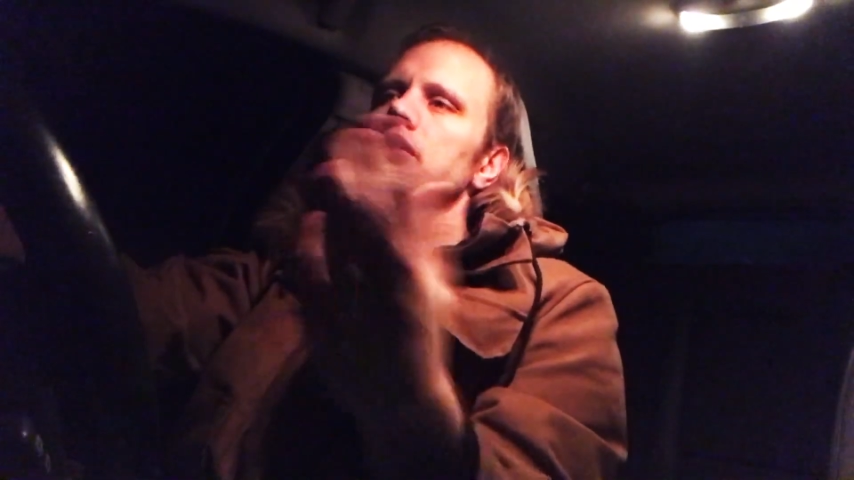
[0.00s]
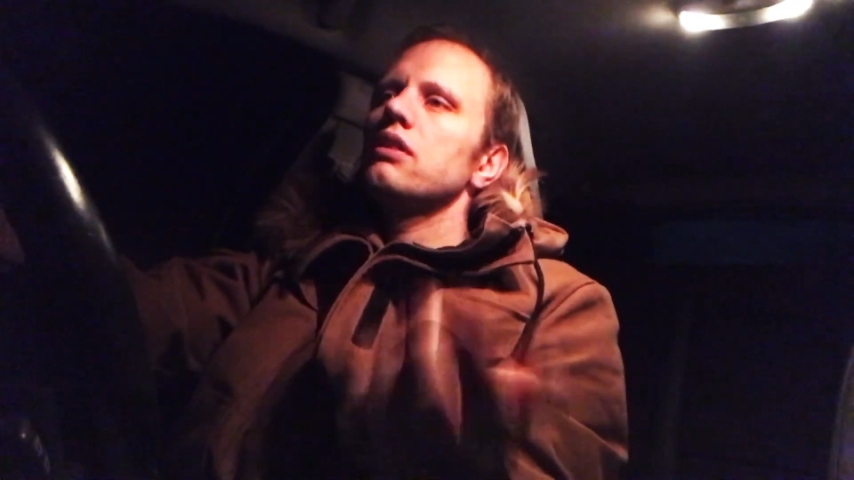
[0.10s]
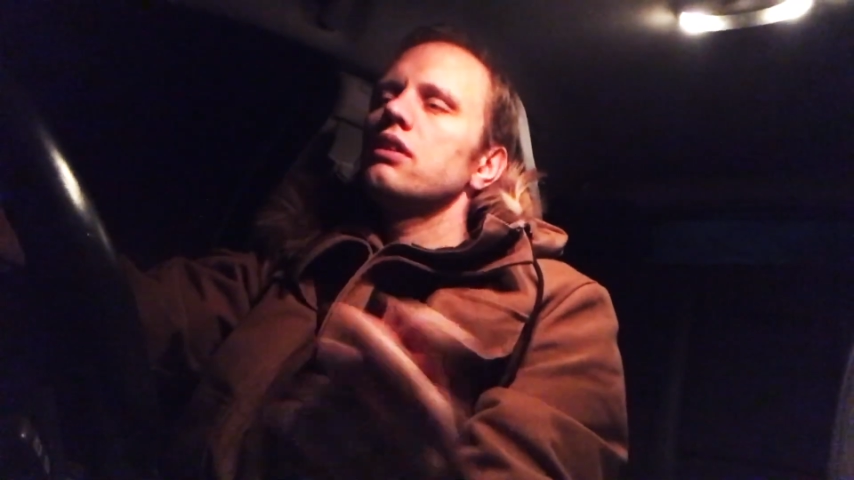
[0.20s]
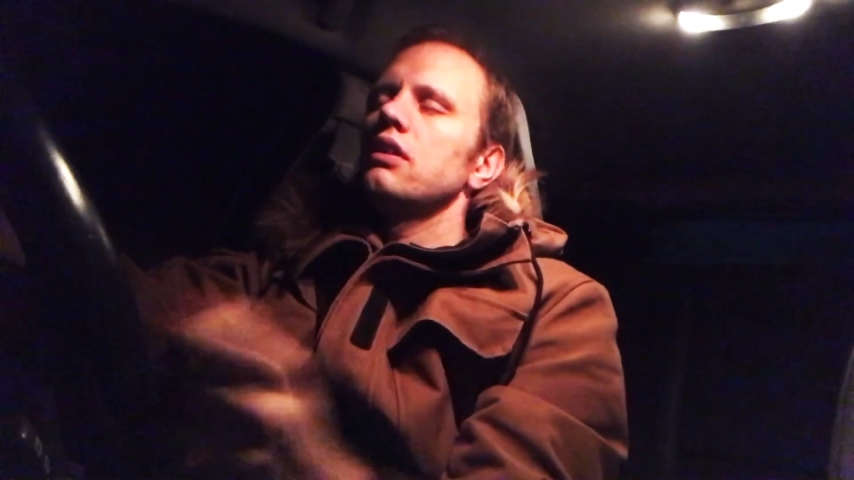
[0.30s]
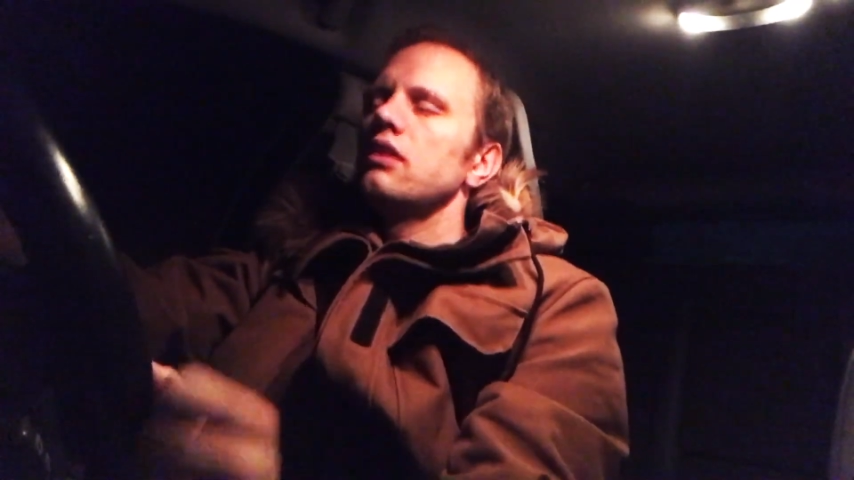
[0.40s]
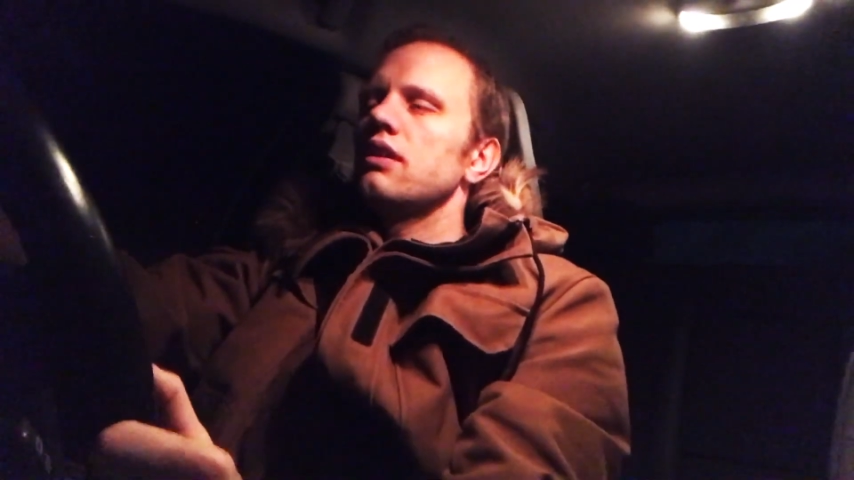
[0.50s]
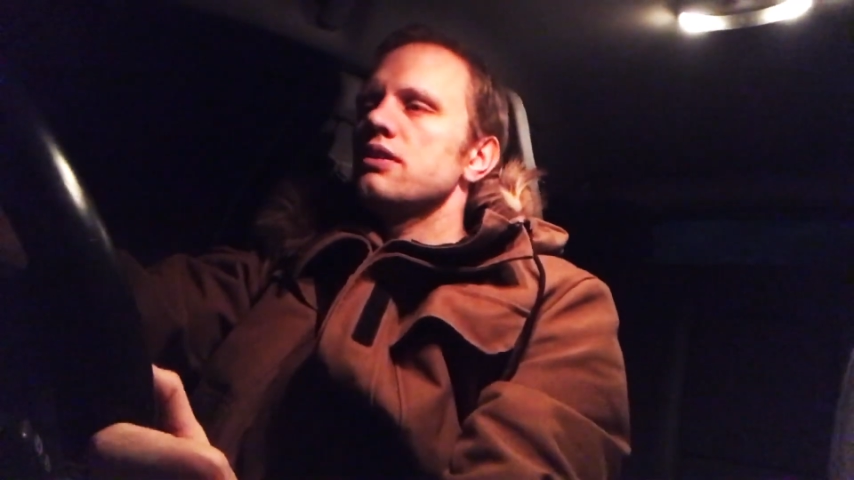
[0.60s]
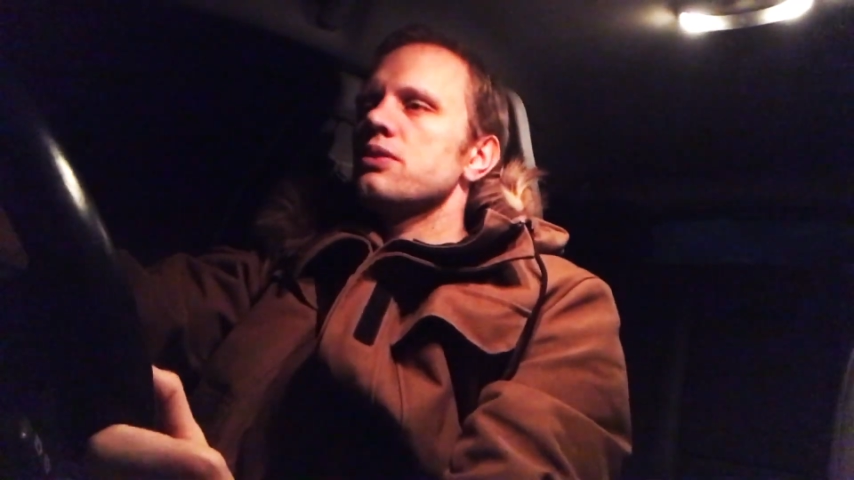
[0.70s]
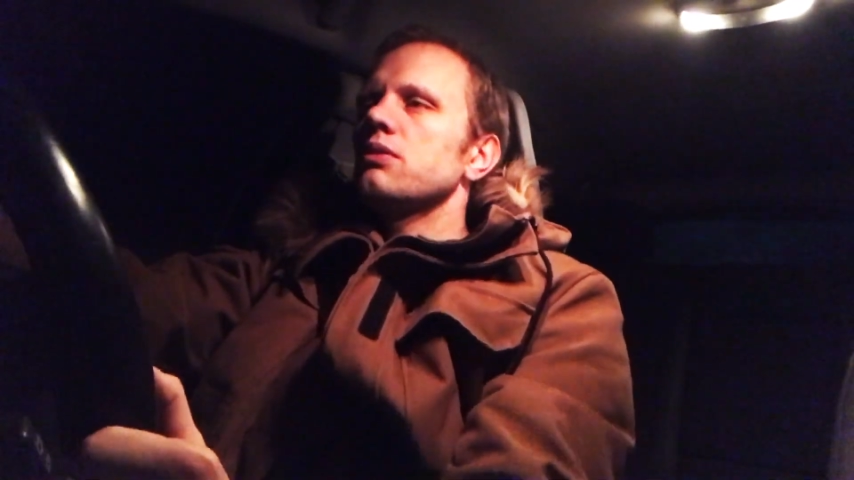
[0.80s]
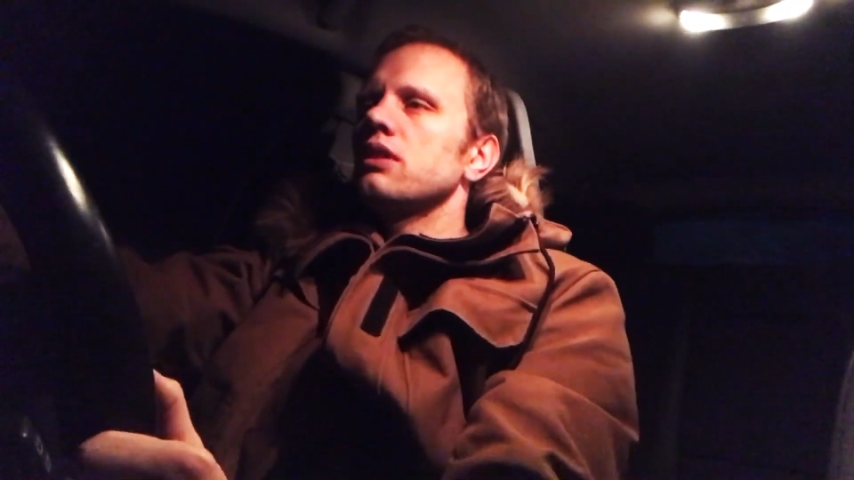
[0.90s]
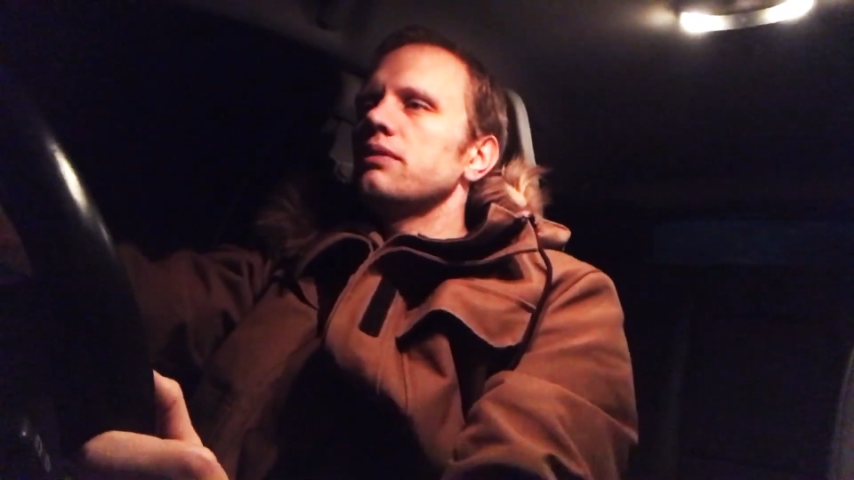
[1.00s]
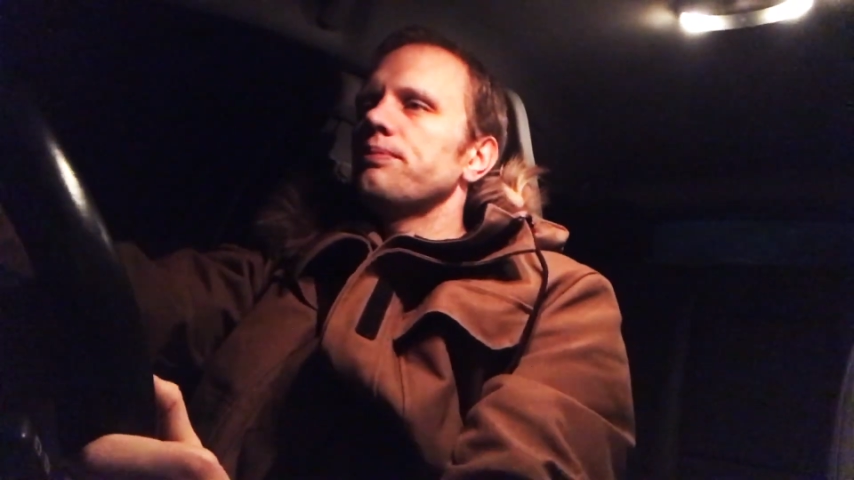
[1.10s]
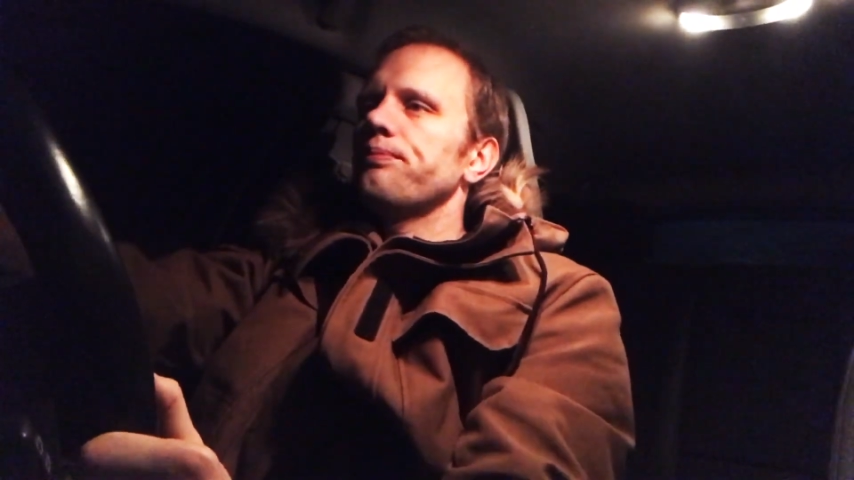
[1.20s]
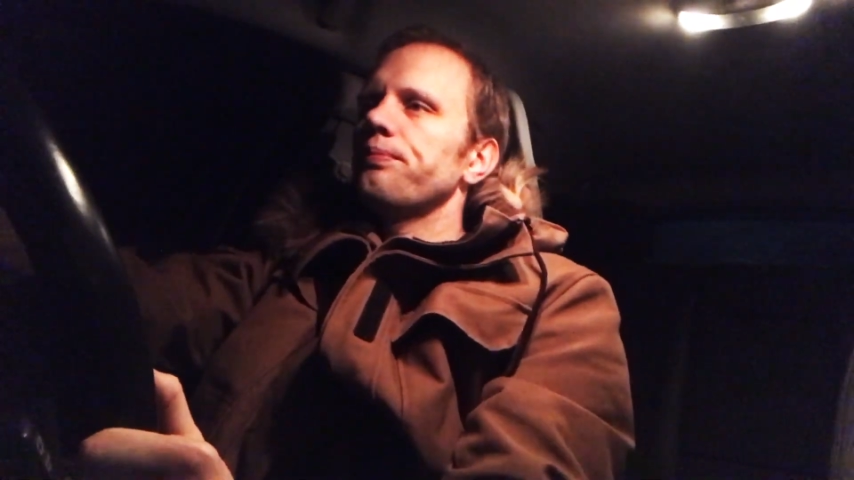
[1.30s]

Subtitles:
and so on.